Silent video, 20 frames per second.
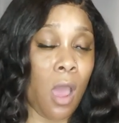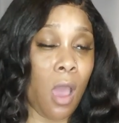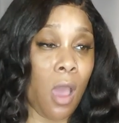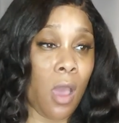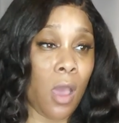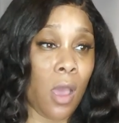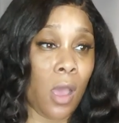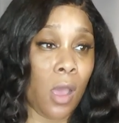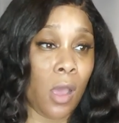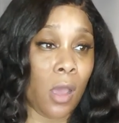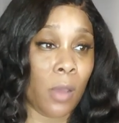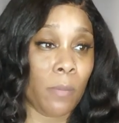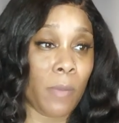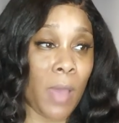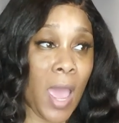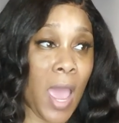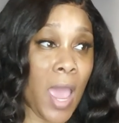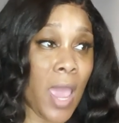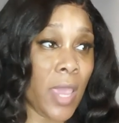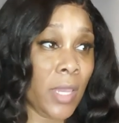Um,
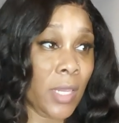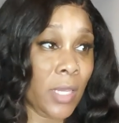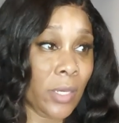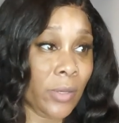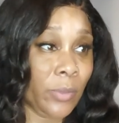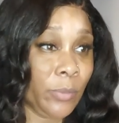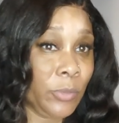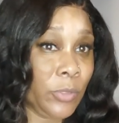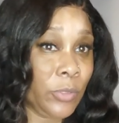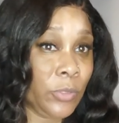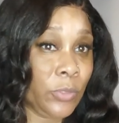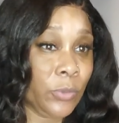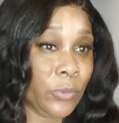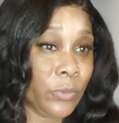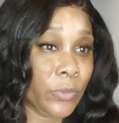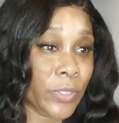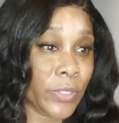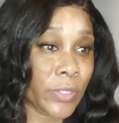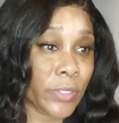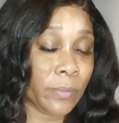I am
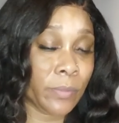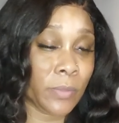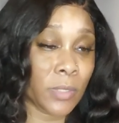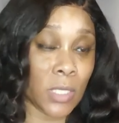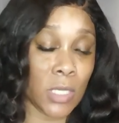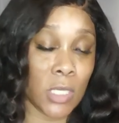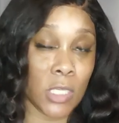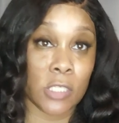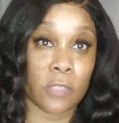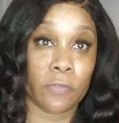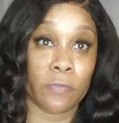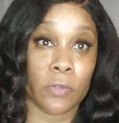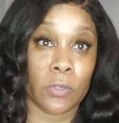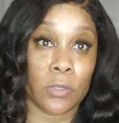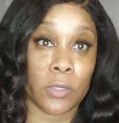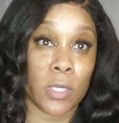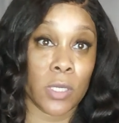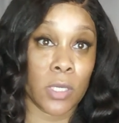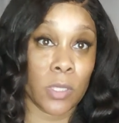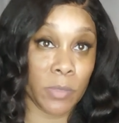doing some things
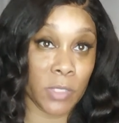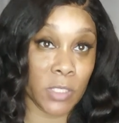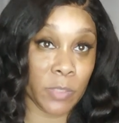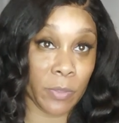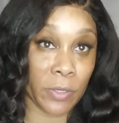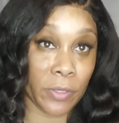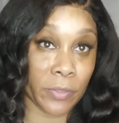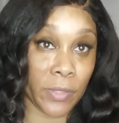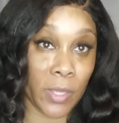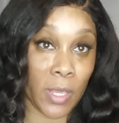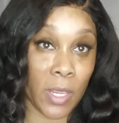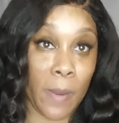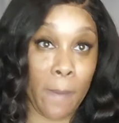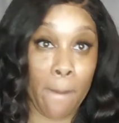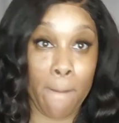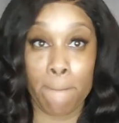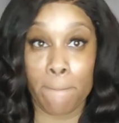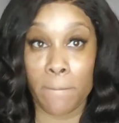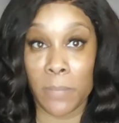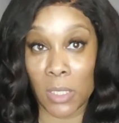for hubby's birthday,